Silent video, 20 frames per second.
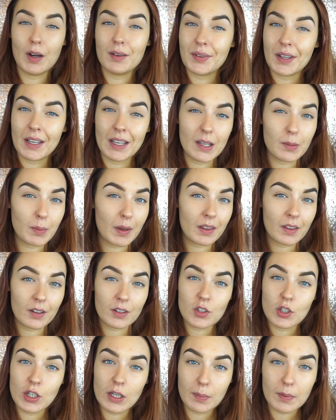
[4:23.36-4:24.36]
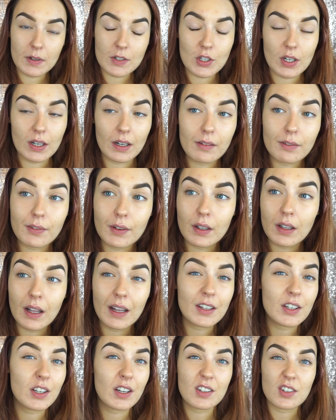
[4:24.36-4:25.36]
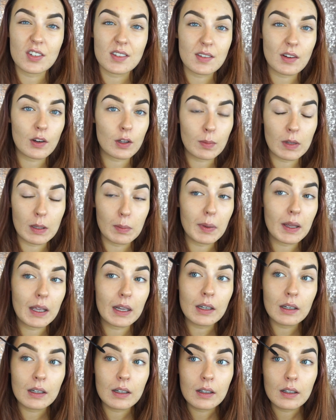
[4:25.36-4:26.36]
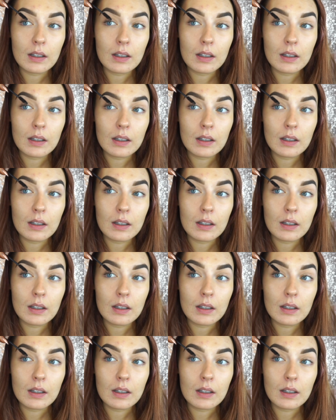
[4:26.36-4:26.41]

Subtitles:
off eBay, they're cheap and cheerful and you can just throw them in the bin.